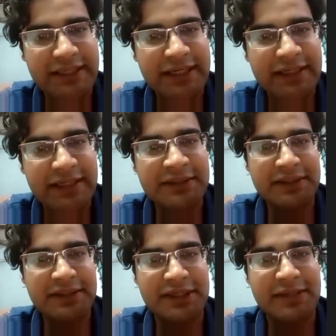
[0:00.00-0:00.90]
they
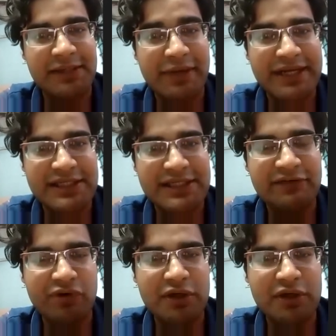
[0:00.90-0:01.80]
are present
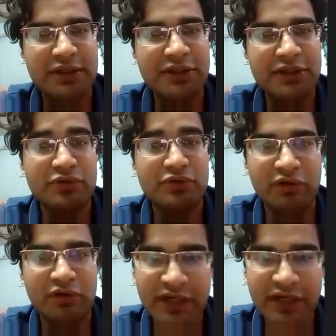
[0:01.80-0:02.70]
for
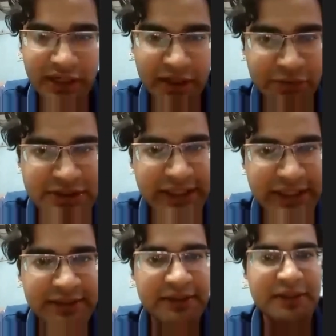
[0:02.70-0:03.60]
solving our doubts and